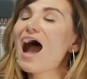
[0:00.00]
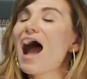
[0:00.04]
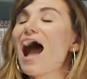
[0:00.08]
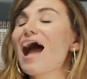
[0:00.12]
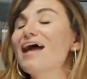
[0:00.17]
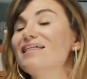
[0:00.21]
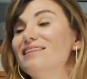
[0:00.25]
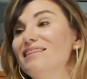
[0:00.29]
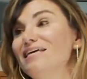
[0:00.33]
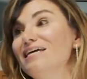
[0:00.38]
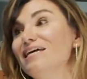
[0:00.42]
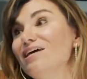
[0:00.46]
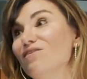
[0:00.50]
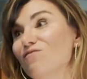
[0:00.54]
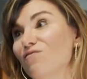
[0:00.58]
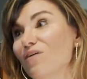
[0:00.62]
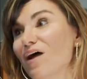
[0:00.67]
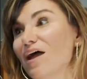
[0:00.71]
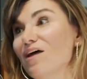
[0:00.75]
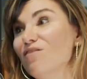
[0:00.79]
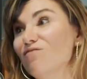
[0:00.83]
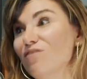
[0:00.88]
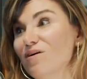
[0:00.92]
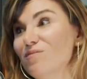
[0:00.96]
I think
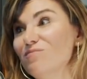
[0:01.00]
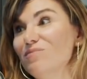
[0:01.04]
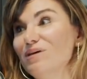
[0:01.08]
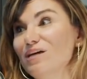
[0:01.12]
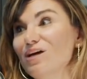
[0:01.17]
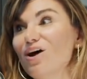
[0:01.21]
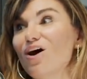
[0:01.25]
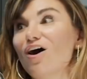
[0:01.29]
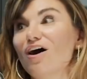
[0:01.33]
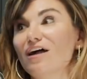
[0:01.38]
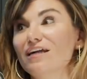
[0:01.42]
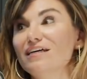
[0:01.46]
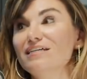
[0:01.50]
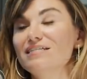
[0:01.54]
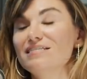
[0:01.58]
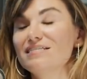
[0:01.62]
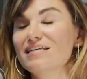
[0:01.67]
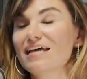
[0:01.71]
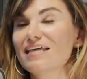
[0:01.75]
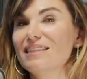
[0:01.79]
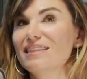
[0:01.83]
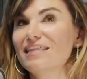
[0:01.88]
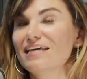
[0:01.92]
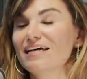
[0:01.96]
if I'm being honest,
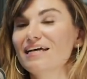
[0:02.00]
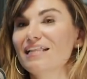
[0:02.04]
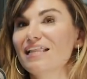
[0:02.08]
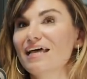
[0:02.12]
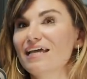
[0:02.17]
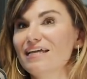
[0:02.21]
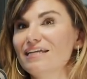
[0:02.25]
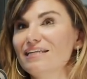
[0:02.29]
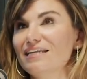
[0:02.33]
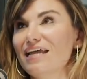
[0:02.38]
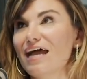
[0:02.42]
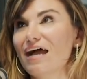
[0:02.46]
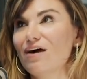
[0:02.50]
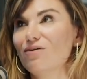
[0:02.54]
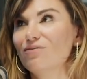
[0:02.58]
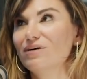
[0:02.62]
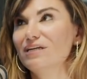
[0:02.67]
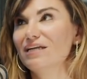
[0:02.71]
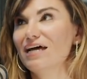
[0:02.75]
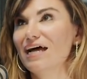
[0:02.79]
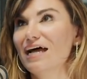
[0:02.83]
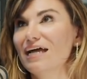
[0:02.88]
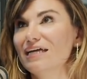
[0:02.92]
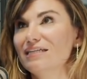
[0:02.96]
I think like now in
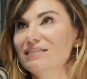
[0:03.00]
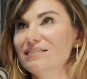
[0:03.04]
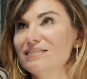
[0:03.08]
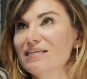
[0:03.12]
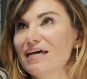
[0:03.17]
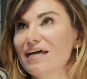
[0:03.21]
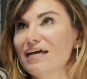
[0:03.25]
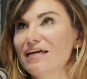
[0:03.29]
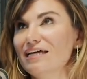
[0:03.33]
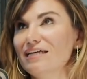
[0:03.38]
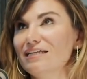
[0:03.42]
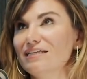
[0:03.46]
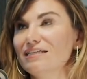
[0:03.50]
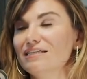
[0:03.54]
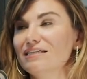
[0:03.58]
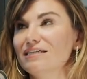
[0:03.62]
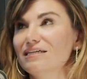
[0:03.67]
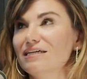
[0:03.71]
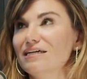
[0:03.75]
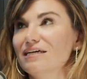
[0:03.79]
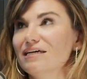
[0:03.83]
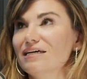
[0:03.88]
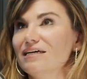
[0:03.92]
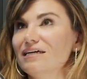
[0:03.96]
hindsight,
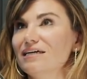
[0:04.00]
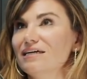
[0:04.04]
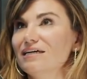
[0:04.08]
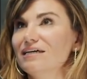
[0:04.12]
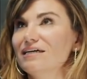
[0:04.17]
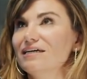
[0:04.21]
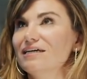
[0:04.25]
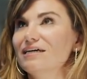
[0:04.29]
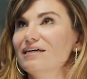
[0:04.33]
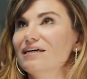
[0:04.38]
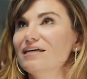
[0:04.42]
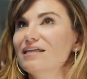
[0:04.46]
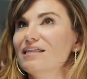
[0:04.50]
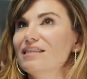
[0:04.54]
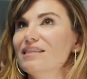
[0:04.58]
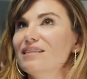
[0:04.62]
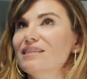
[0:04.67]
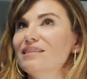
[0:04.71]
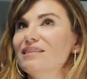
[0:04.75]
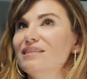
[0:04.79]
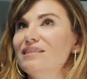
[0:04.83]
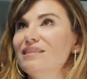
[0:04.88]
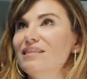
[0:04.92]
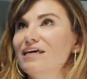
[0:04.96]

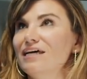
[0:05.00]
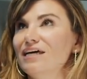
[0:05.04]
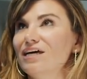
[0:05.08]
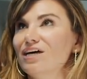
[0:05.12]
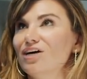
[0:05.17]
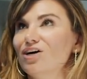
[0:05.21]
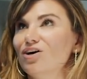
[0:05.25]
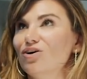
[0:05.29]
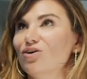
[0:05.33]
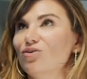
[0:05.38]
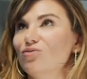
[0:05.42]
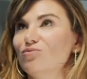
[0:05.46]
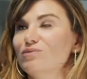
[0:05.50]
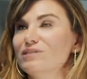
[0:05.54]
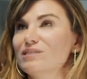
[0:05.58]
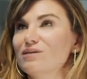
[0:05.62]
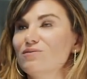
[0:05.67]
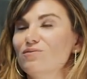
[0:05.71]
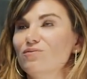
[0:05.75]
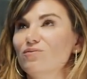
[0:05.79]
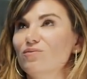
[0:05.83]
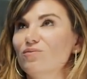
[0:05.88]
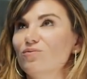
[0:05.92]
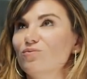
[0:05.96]
there was
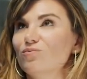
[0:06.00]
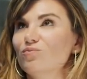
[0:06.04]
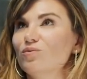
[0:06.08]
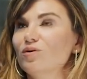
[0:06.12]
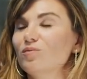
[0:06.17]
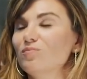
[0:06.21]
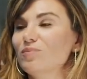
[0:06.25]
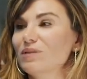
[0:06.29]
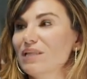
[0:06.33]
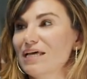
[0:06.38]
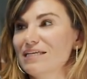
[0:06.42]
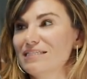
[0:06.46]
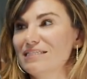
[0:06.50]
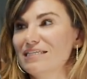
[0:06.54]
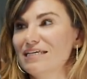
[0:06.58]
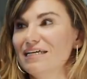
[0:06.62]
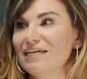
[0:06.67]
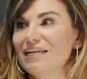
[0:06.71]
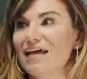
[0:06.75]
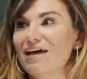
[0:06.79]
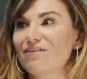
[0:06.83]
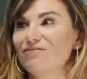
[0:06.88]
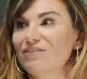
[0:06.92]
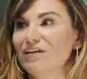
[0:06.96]
a real blessing
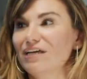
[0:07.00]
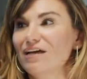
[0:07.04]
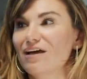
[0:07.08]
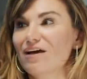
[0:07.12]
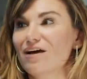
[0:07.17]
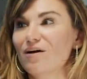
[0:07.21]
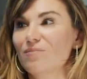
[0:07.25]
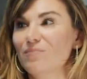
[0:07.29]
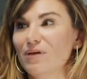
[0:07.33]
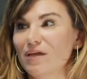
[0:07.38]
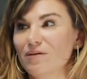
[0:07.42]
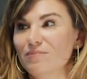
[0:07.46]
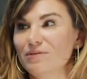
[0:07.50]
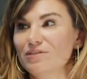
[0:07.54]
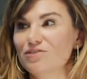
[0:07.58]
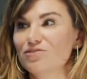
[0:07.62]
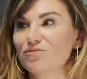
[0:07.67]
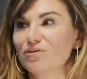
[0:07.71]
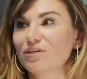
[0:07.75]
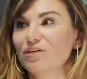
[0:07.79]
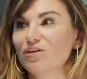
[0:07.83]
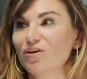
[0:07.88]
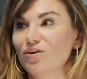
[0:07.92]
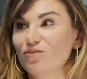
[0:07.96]
in having a baby
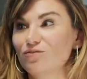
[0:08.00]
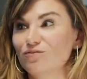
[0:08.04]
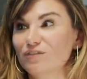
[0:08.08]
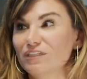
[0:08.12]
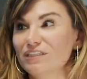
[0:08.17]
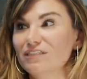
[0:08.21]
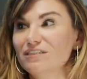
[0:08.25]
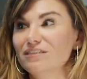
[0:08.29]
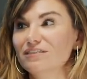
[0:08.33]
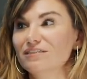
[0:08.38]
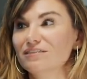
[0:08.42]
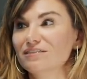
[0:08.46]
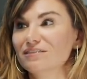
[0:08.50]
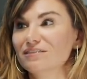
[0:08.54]
during COVID.